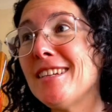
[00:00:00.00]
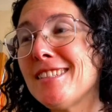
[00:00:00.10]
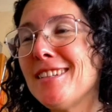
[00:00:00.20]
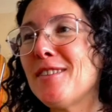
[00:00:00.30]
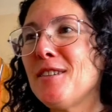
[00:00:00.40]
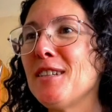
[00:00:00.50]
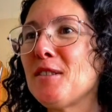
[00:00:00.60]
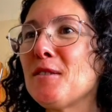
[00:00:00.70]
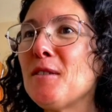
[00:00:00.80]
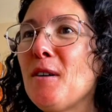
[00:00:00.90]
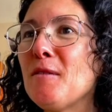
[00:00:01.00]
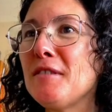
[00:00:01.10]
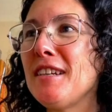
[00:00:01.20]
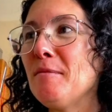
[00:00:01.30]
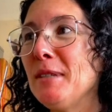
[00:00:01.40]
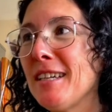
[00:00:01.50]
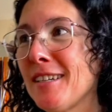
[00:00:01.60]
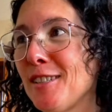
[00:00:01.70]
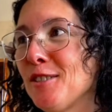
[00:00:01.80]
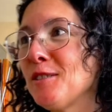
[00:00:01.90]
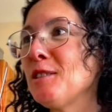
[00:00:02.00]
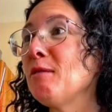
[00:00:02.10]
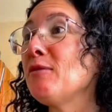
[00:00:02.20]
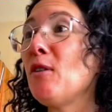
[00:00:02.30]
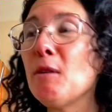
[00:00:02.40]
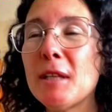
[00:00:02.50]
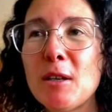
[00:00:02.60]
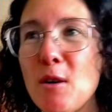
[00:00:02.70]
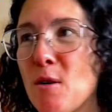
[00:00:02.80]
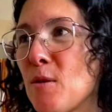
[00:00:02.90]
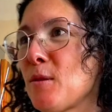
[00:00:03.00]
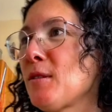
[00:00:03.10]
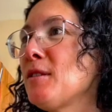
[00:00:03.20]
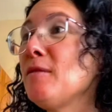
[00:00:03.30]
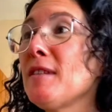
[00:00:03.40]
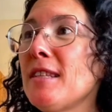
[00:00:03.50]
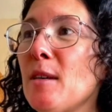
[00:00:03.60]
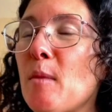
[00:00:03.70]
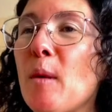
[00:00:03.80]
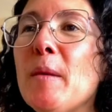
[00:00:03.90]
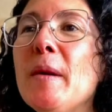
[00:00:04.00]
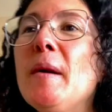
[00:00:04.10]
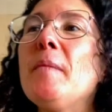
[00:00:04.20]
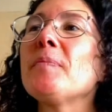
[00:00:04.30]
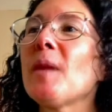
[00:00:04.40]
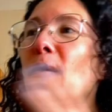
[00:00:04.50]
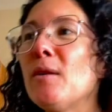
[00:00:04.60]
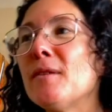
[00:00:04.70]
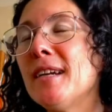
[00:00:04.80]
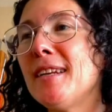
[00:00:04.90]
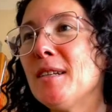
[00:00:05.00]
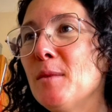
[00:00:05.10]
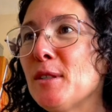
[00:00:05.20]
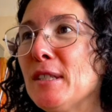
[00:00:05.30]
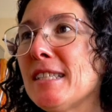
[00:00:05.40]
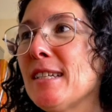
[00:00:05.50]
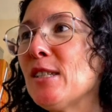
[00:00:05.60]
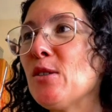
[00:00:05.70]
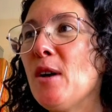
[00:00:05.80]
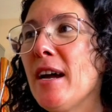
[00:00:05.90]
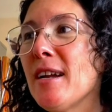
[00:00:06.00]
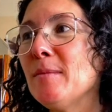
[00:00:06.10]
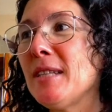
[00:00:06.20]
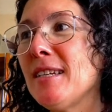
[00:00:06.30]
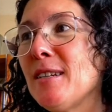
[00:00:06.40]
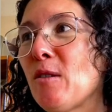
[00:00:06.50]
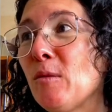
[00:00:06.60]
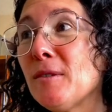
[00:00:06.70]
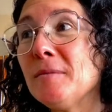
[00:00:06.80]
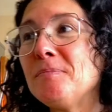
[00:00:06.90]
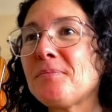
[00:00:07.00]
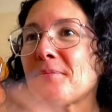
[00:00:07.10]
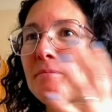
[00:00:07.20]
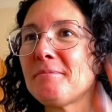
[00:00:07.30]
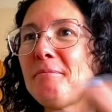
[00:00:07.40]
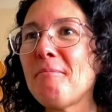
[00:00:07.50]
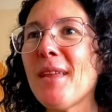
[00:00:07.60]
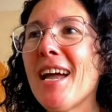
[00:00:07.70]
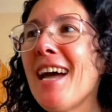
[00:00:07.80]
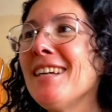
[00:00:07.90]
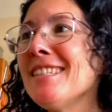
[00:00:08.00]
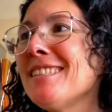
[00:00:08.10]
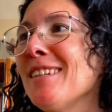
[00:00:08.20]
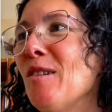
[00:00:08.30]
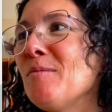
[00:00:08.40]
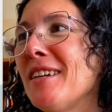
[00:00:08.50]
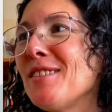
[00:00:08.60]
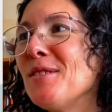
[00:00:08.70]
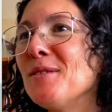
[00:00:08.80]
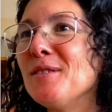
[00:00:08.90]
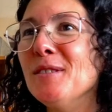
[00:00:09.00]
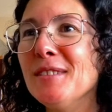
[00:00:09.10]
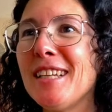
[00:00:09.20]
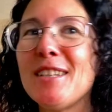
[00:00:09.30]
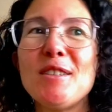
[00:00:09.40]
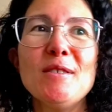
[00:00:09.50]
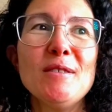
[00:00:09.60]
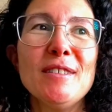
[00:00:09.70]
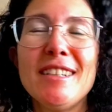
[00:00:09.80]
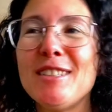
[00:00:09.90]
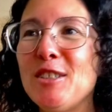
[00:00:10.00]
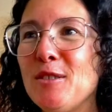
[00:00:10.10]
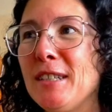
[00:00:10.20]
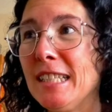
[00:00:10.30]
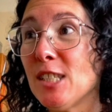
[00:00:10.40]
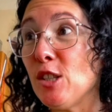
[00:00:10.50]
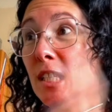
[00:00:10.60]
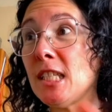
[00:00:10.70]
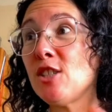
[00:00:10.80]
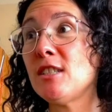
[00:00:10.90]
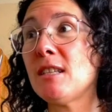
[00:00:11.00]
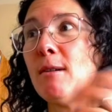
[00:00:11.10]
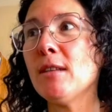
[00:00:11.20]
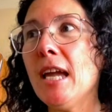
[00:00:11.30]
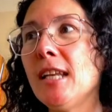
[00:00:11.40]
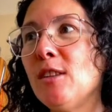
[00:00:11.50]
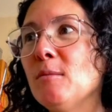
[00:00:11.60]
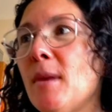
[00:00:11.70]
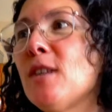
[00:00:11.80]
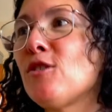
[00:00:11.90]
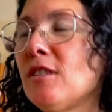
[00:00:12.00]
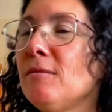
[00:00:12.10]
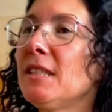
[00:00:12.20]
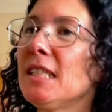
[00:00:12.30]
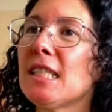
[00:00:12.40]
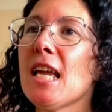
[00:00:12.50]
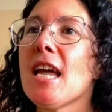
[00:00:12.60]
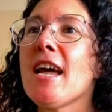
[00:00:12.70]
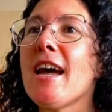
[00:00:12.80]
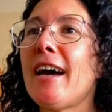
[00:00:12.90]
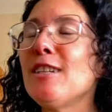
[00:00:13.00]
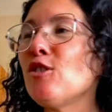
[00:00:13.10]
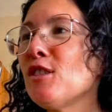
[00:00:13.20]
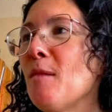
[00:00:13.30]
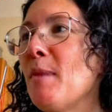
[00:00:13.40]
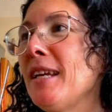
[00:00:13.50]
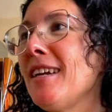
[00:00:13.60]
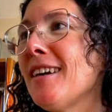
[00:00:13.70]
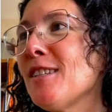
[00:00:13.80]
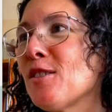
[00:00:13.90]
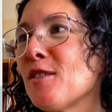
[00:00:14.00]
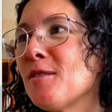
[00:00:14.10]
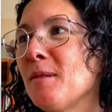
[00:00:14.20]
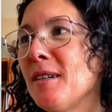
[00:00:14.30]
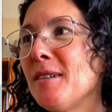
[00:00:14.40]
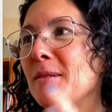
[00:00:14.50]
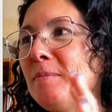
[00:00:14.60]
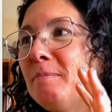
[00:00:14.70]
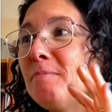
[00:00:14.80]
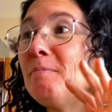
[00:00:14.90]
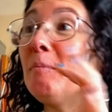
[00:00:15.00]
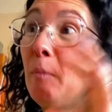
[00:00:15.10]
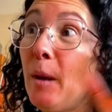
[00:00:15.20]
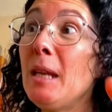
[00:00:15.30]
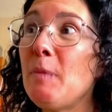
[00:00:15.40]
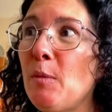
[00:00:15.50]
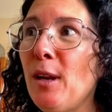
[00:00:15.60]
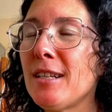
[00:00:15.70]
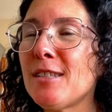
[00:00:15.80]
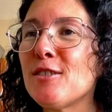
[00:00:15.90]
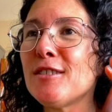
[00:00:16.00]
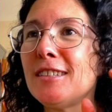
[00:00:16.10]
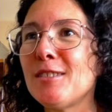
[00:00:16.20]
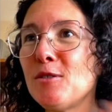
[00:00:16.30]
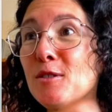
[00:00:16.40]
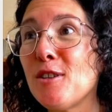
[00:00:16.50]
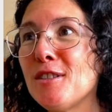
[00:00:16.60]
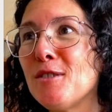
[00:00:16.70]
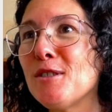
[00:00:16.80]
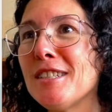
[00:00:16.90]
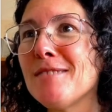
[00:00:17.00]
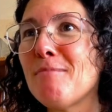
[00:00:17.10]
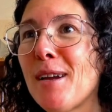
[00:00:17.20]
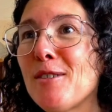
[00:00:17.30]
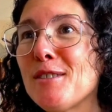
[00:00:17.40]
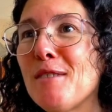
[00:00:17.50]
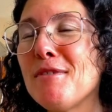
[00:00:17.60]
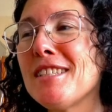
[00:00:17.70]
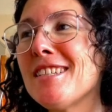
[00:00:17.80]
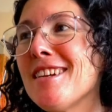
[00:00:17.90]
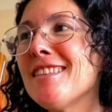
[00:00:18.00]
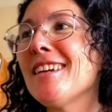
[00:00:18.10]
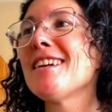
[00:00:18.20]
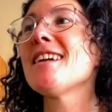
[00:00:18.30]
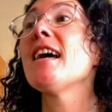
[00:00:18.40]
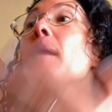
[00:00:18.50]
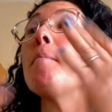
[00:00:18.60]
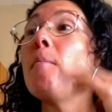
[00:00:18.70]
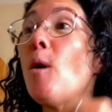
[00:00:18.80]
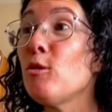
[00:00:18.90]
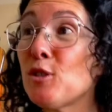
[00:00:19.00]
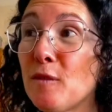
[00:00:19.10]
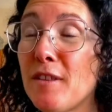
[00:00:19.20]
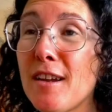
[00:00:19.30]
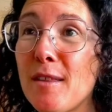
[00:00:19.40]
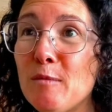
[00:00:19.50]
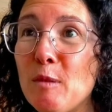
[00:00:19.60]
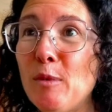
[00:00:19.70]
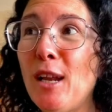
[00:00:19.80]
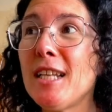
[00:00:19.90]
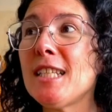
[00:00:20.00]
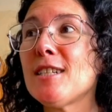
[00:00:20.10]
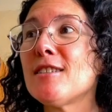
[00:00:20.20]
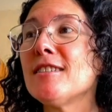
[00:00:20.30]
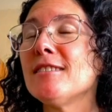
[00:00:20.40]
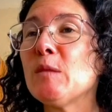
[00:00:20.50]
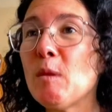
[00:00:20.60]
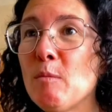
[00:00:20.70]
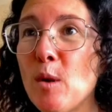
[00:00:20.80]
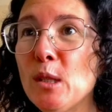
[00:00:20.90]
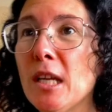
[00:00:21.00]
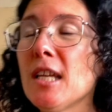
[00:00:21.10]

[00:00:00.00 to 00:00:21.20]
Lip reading: is the creator of the application, of all the code and of the demo. However, had an emergency, so I am taking over. I still hope that you enjoyed. So this is about Helidon microservices. I saw somebody answer, many people answered that you're not using microservices yet. Most of the other people answer Spring Boot,